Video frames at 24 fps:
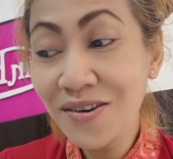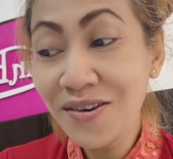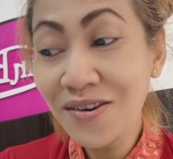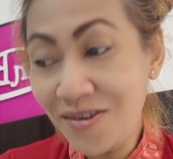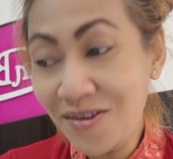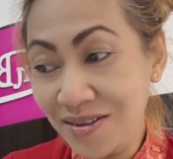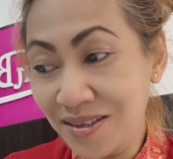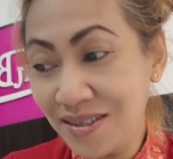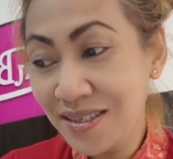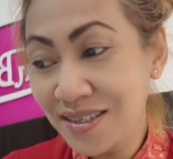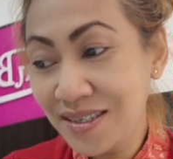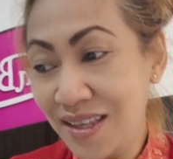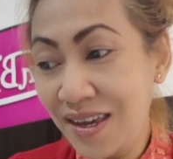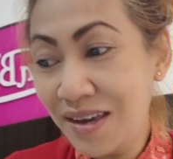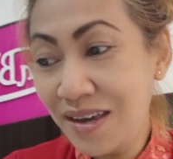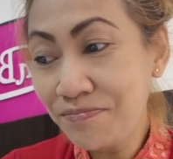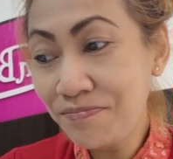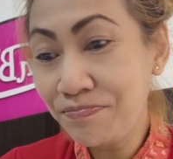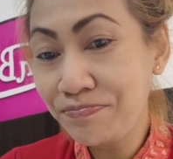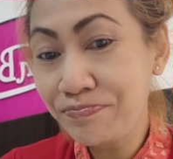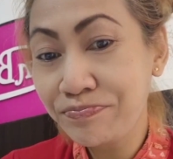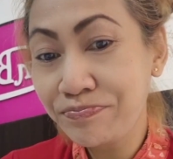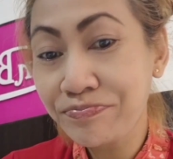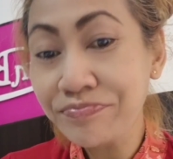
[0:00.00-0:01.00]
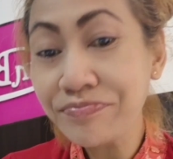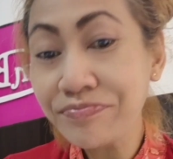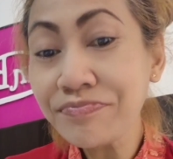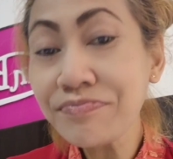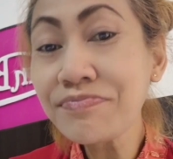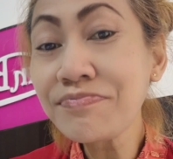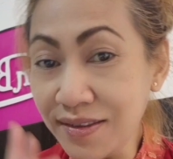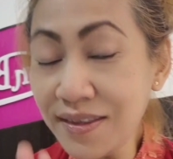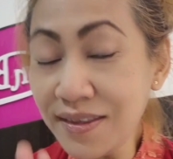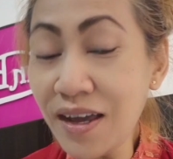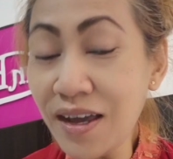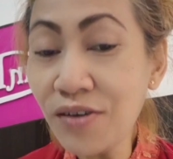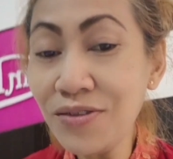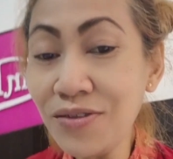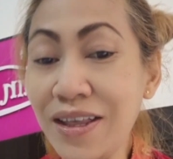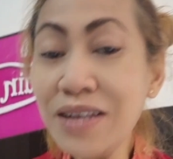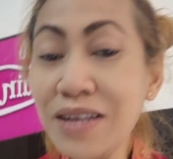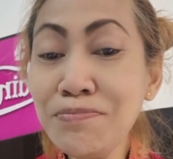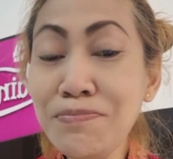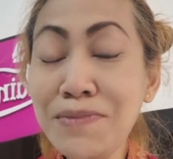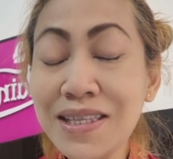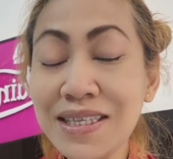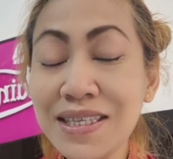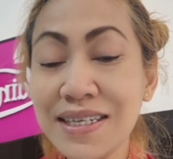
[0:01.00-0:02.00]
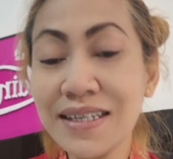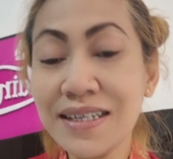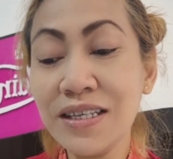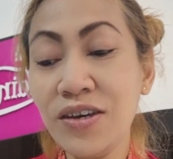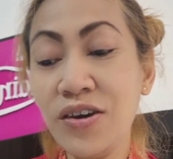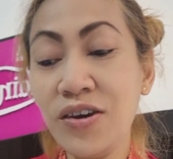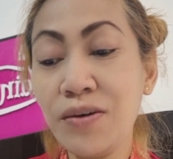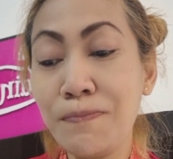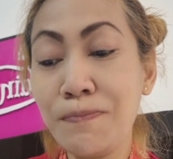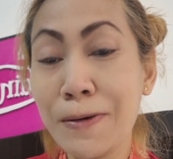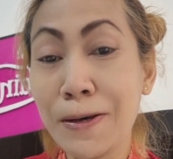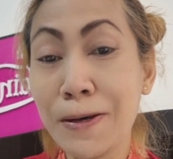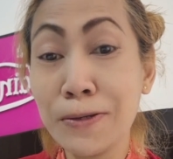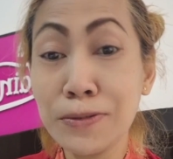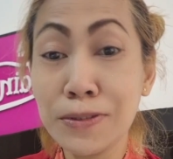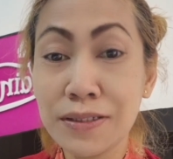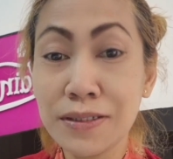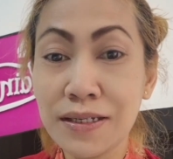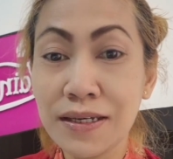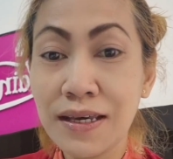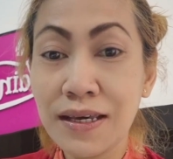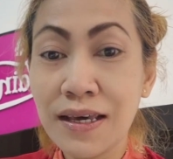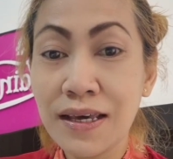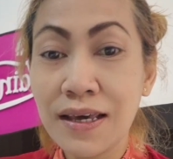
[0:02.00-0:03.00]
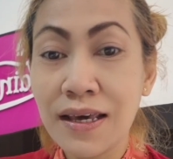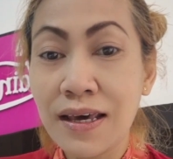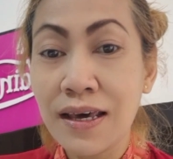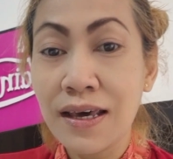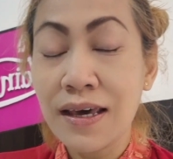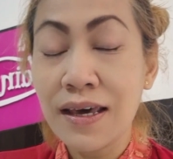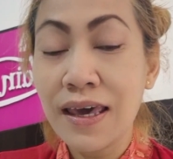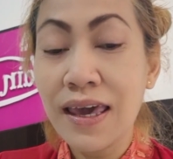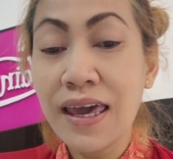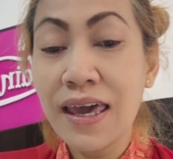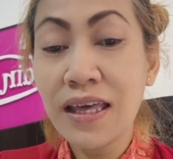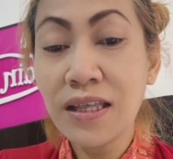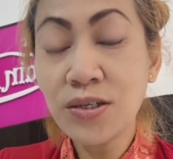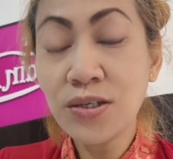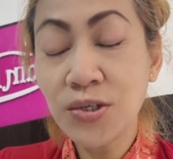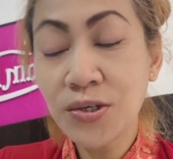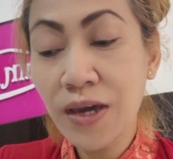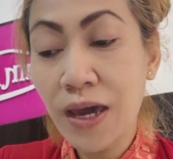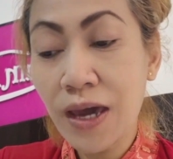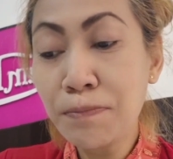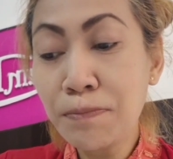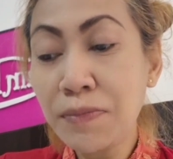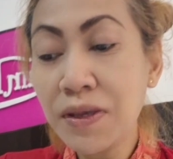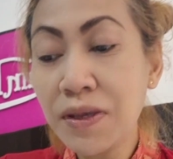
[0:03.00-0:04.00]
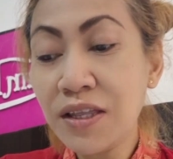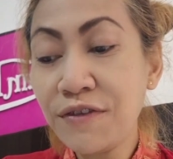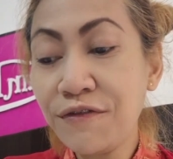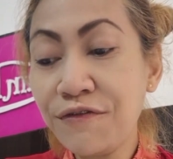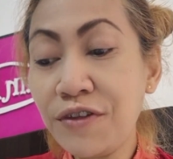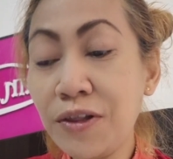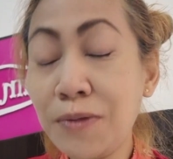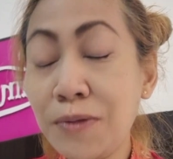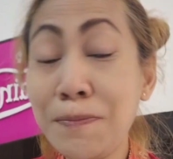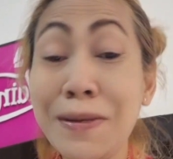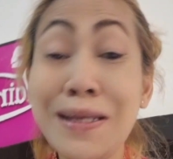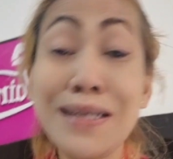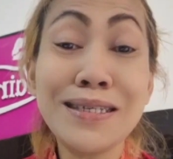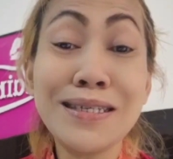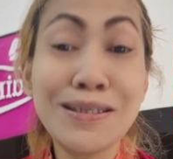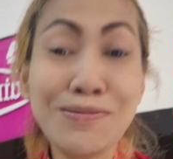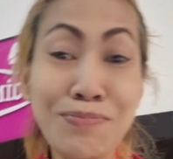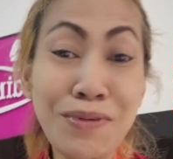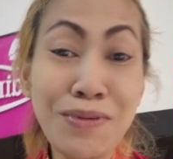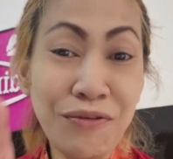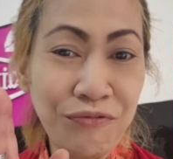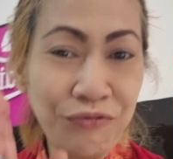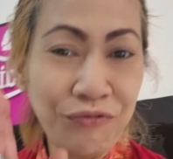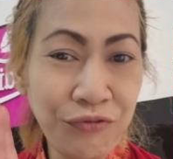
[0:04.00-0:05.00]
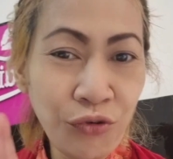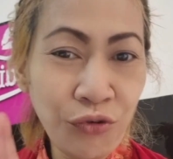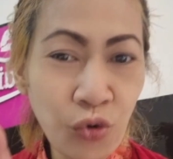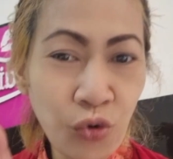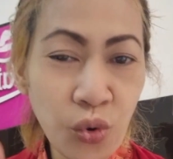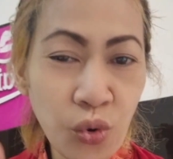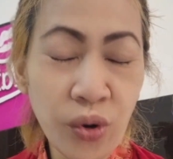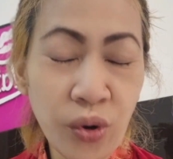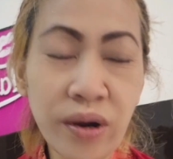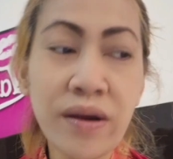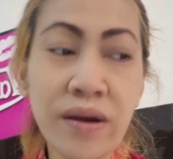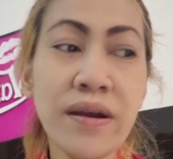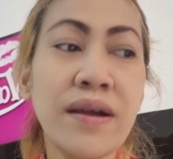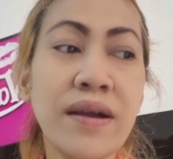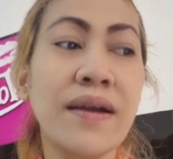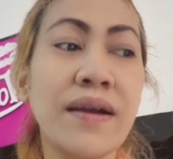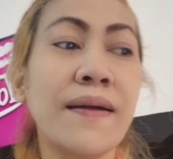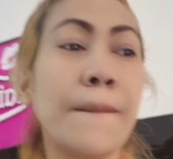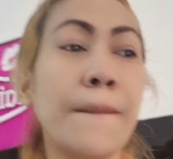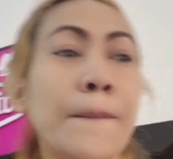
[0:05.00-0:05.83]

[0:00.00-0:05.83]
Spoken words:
honestly. Now, let me tell you about age gap in the Philippines before,